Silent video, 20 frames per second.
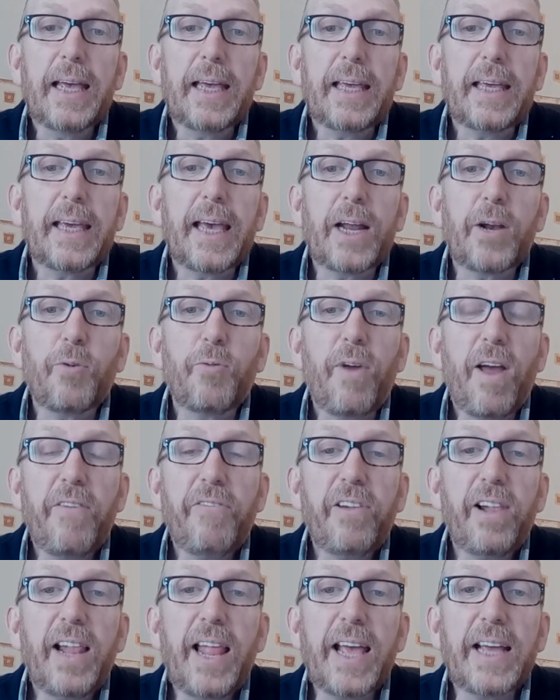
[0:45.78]
Yet
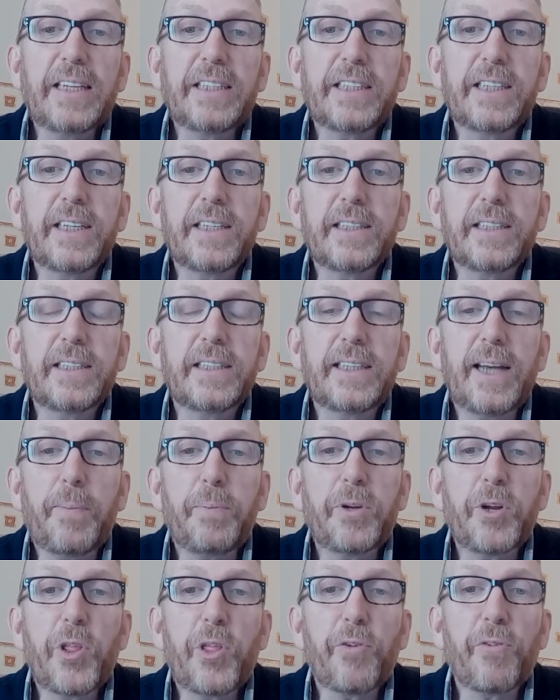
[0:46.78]
Revelation
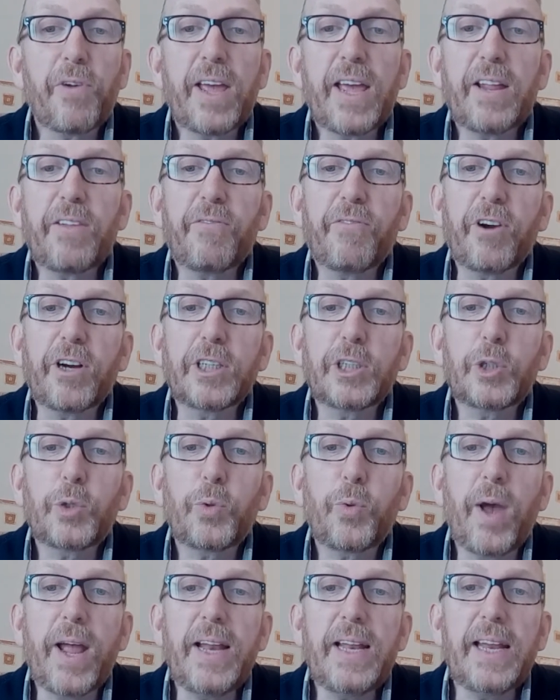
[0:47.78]
chapter 3 and verse
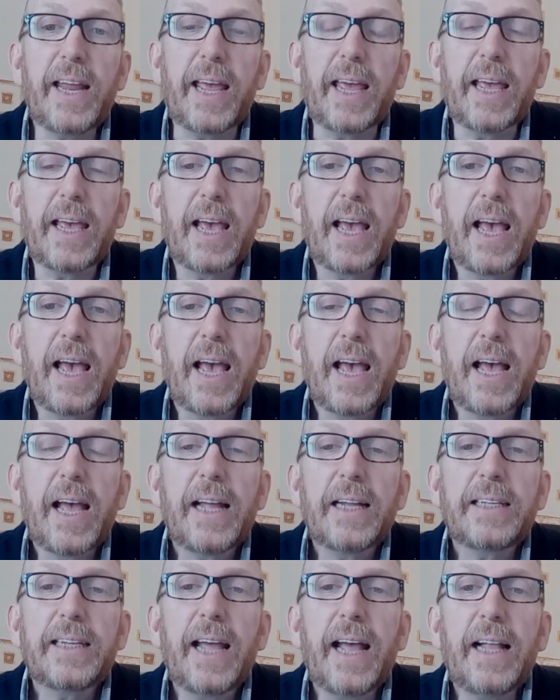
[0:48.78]
20
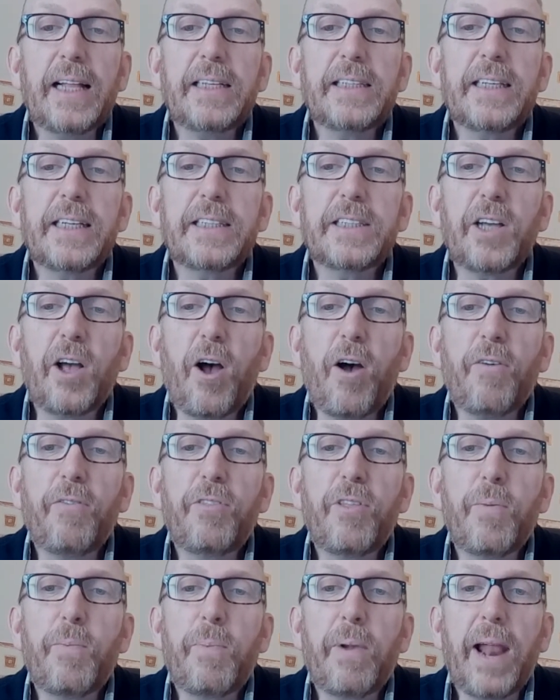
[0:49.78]
tells us of
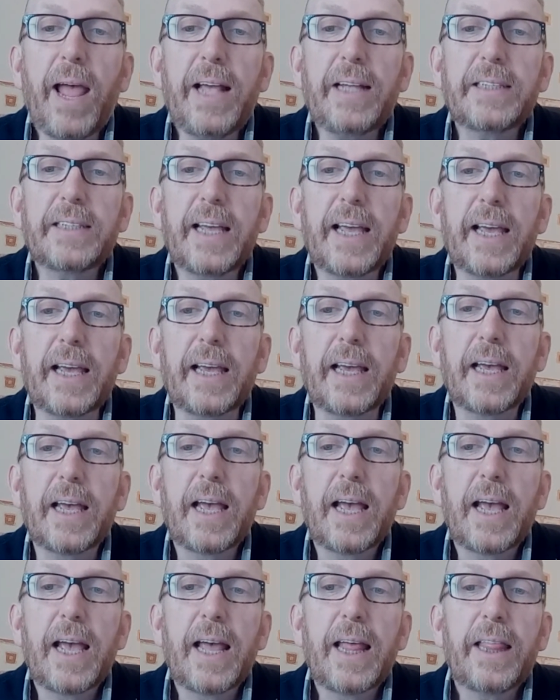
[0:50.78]
the blessing
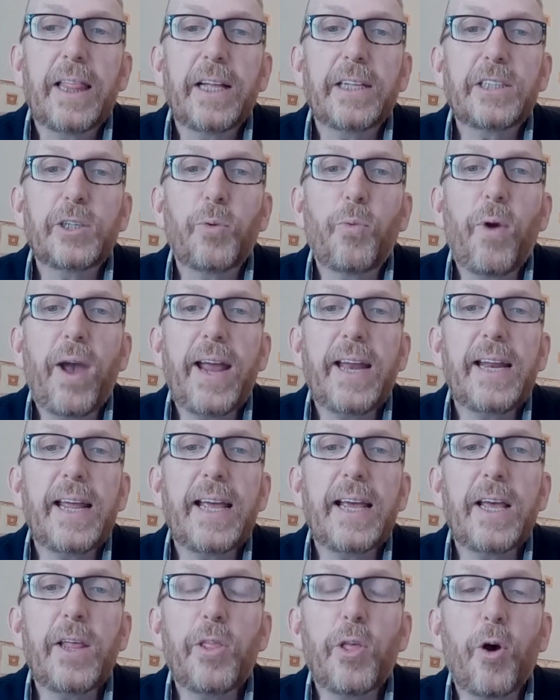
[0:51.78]
that's
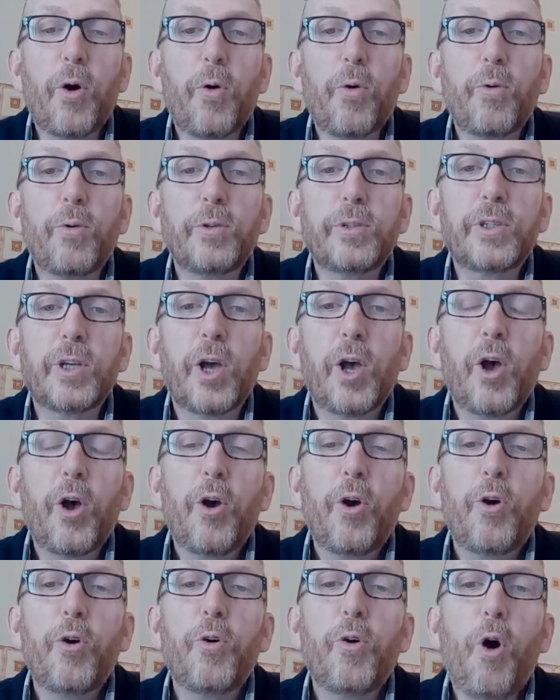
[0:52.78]
awaiting those
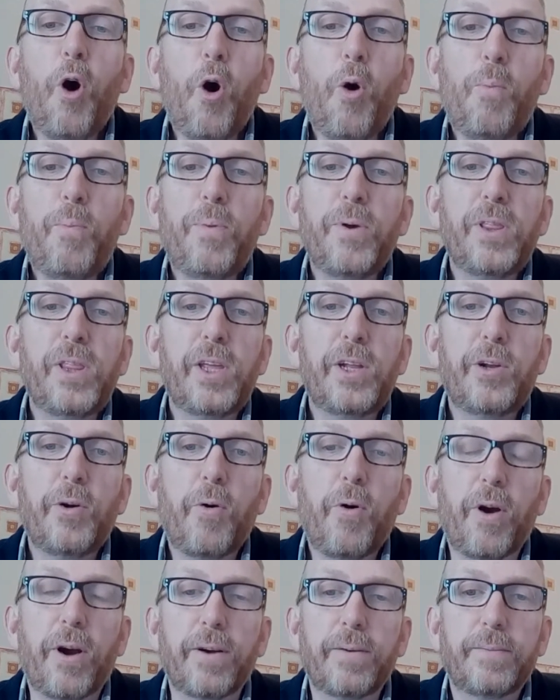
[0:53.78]
who open the
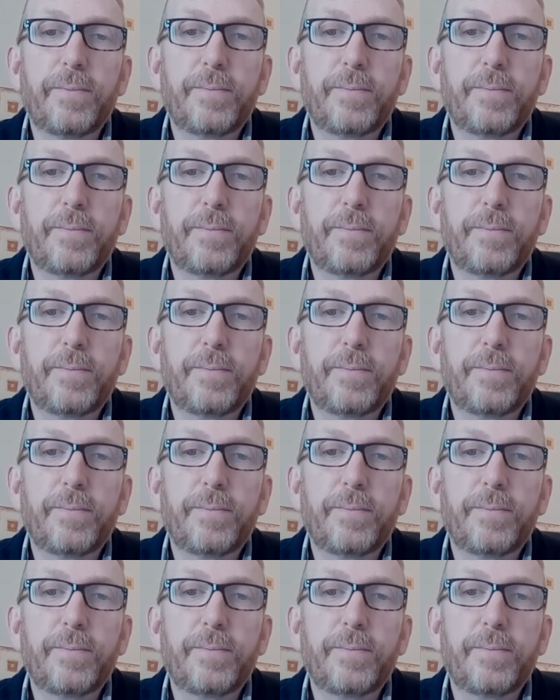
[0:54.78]
door.